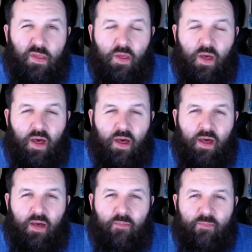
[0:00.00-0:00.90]

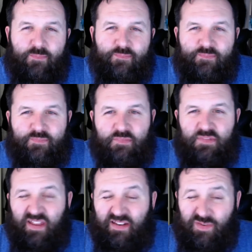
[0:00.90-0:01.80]

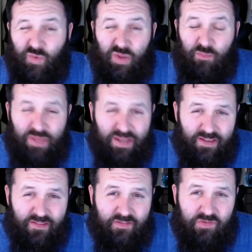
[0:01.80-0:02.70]
10 to 20
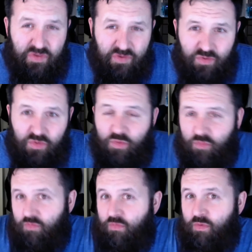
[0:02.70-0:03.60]
minutes
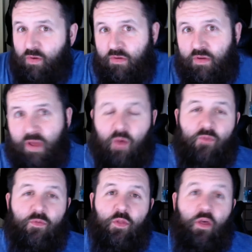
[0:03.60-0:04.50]
to
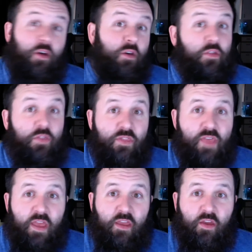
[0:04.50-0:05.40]
however long
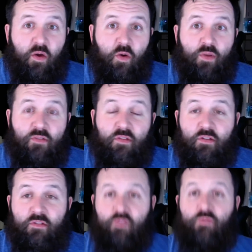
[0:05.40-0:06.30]
they go, as long
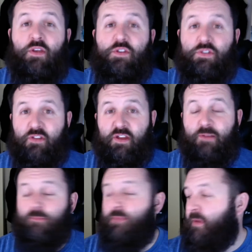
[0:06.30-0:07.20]
as the information's
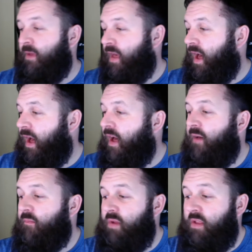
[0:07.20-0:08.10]
good,
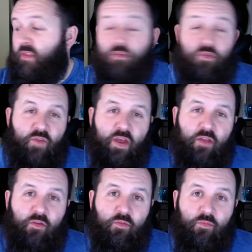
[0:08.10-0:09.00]
and there's
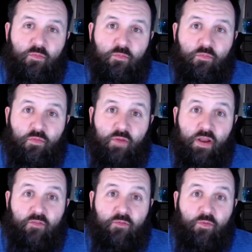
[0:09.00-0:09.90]
value
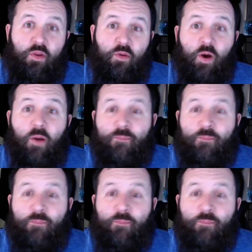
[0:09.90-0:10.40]
provided for you all.